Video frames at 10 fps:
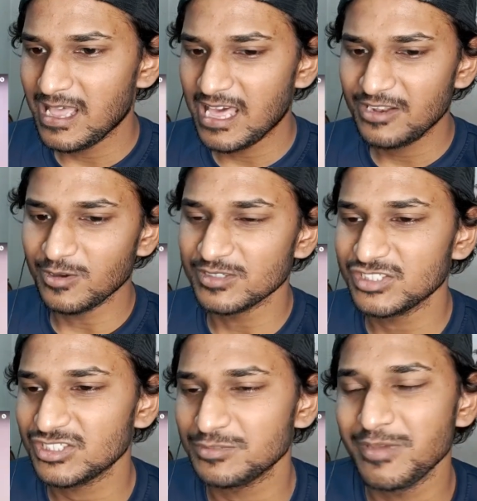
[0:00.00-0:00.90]
I don't know,
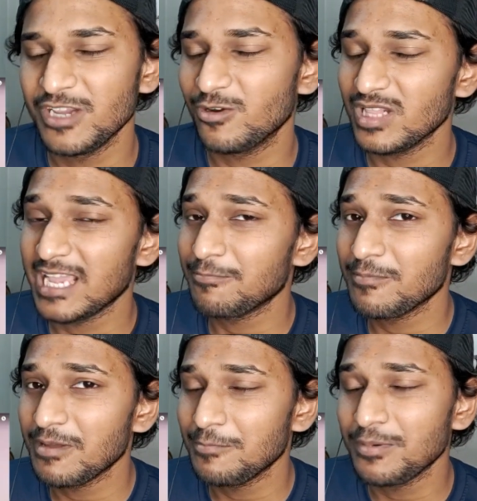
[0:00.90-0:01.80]
it's just me or like,
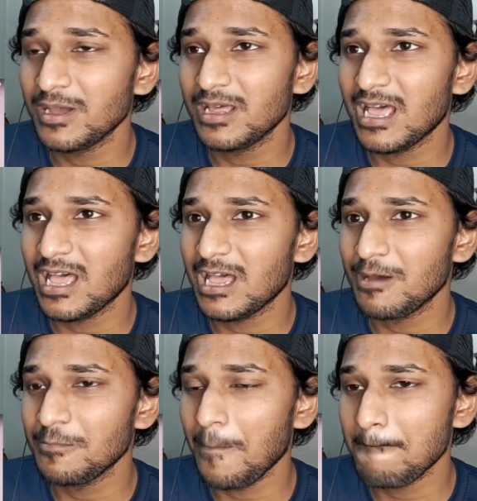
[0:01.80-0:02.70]
but
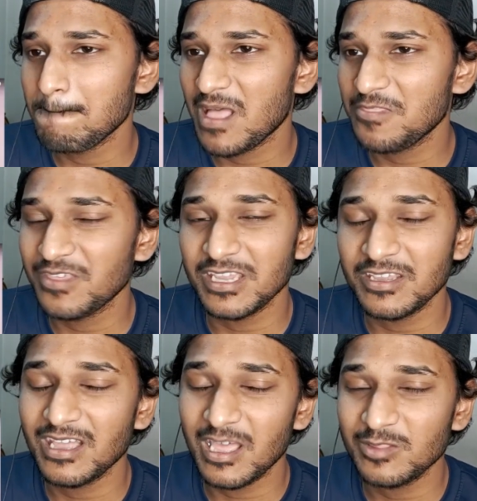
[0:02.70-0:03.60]
I
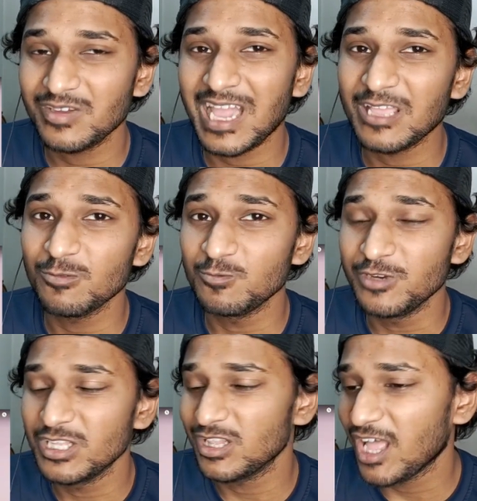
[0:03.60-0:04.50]
think I
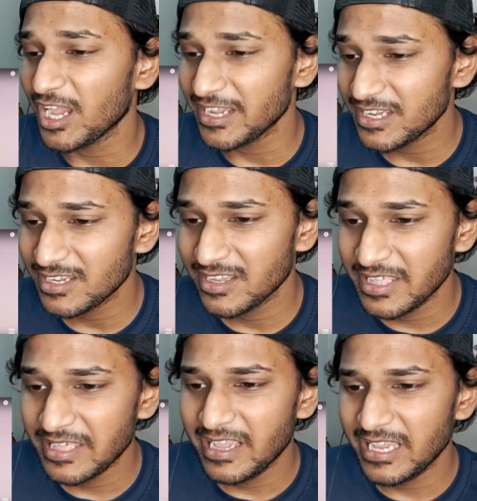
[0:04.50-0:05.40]
really like,
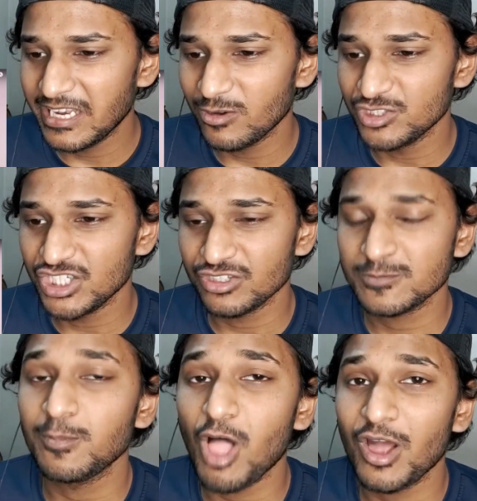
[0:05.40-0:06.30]
you know, Jihyo's
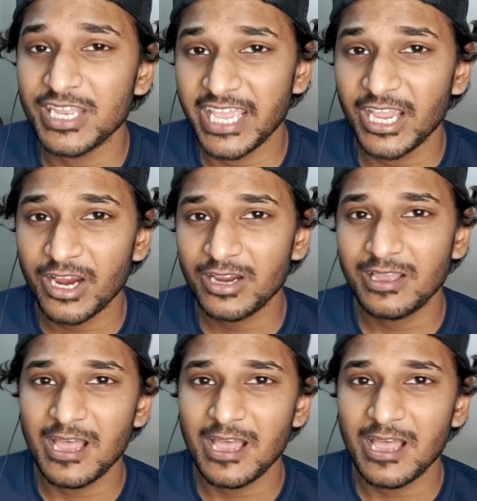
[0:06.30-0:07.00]
blonde hair.